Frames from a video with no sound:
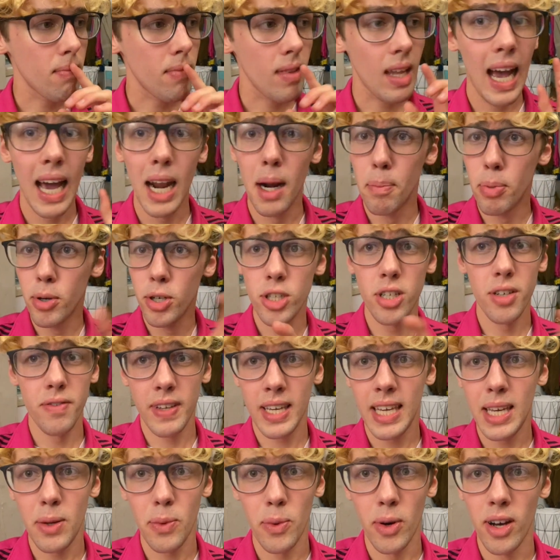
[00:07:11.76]
and a bunch of
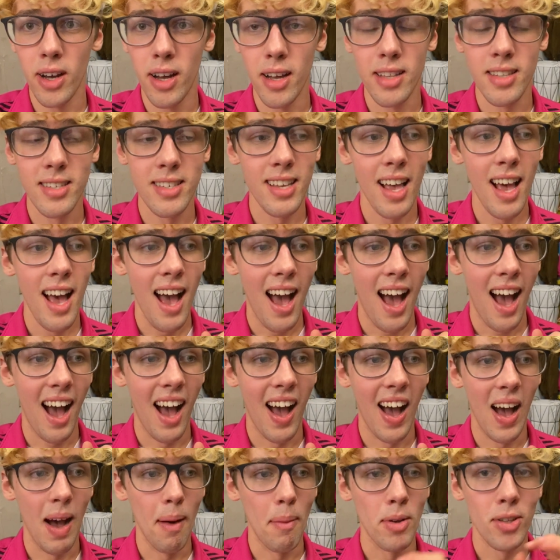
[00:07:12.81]
keywords
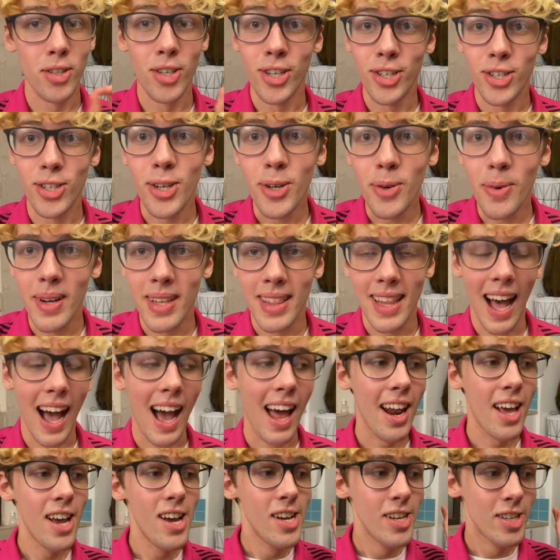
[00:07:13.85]
um, to do with that.
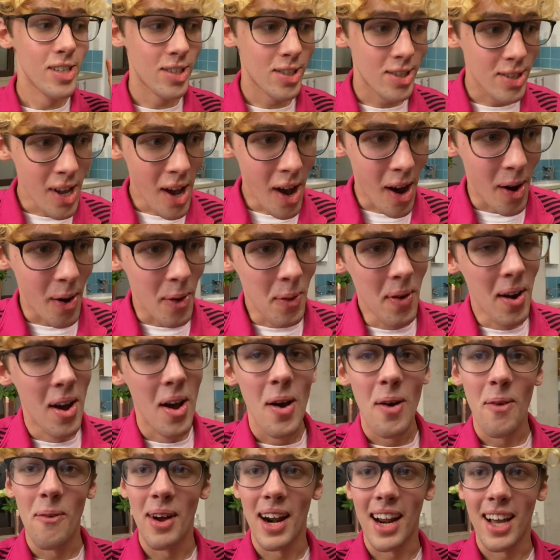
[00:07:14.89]
So
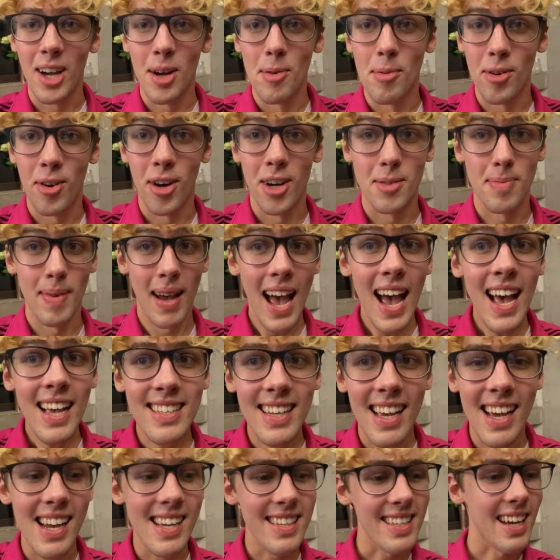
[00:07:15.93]
when I come across my
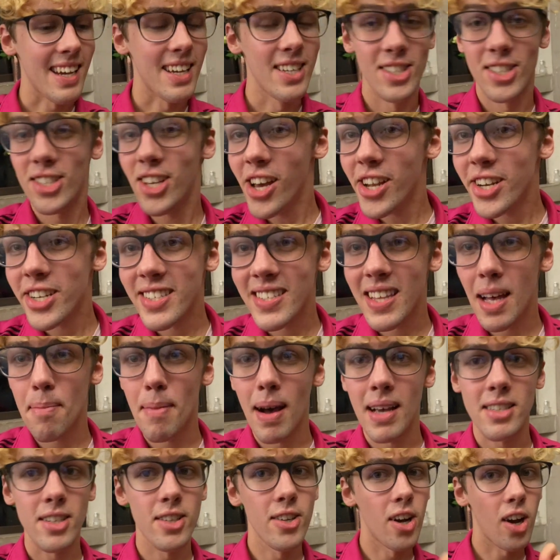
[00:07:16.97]
essays, I can search into that
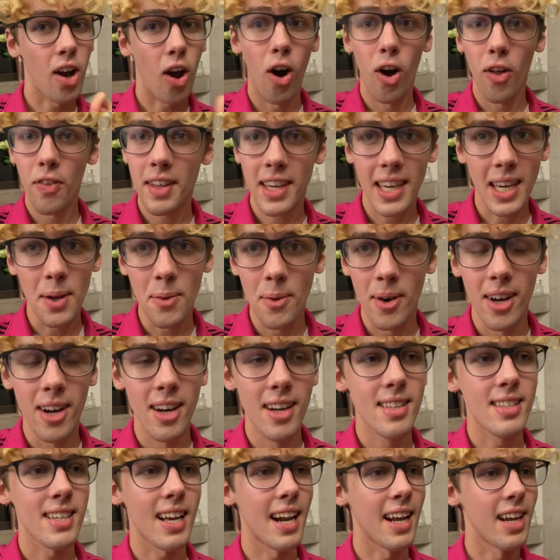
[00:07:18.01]
master doc, all the
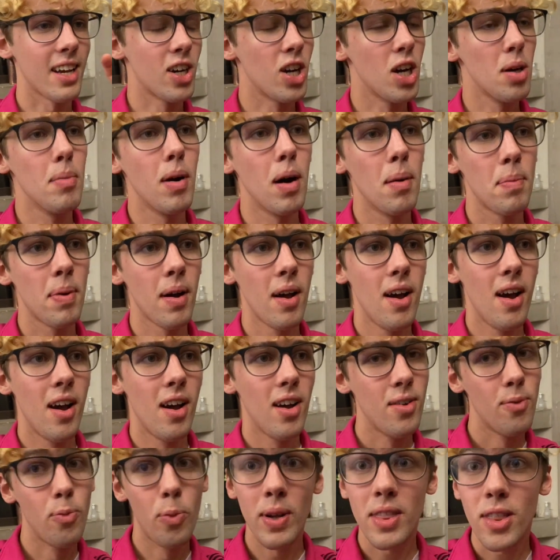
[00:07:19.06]
keywords, and I can come up
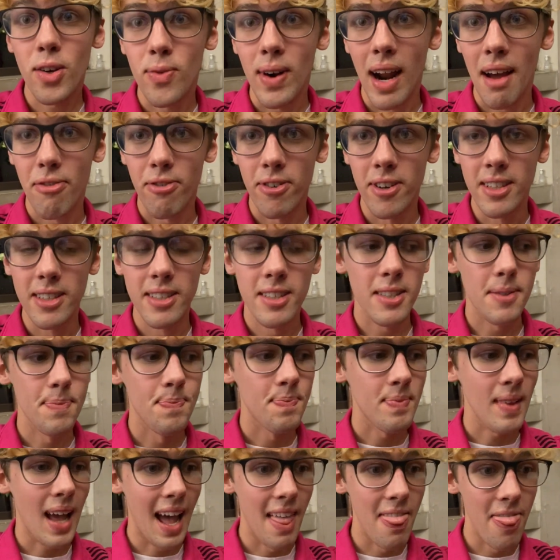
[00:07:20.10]
with the reference.
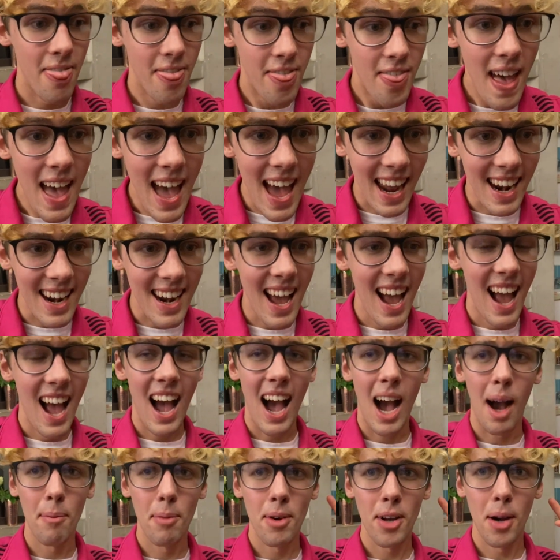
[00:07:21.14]
And then
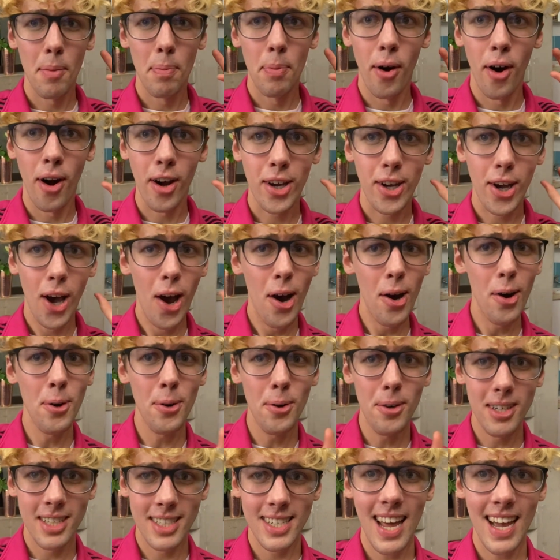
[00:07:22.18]
I'm gonna put a
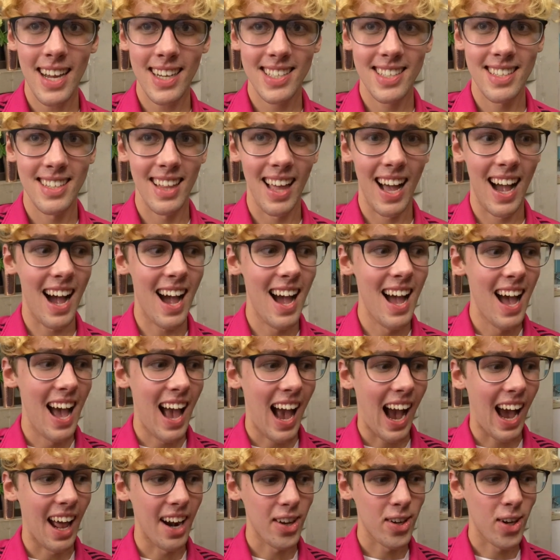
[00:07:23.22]
code next to that
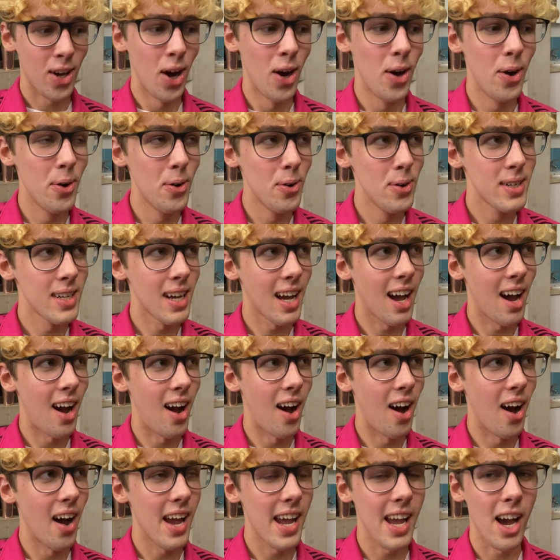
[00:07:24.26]
and a code
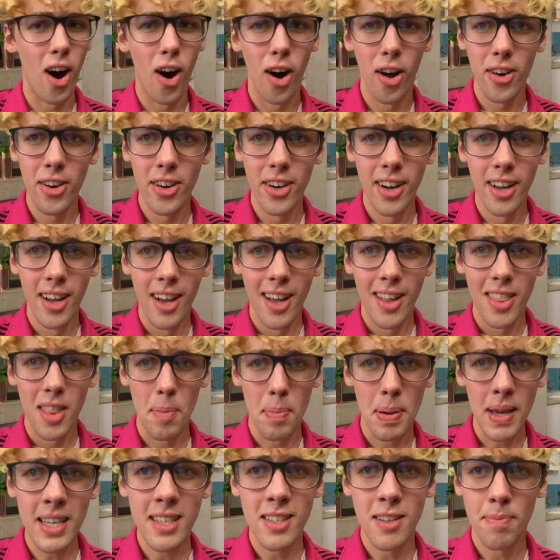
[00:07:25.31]
on the
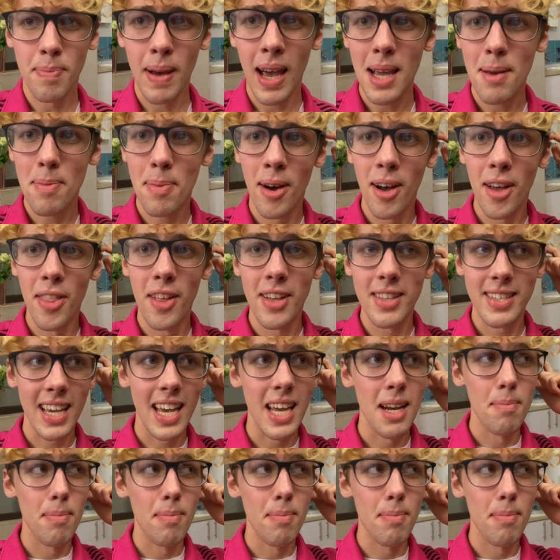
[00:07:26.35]
piece of paper that's in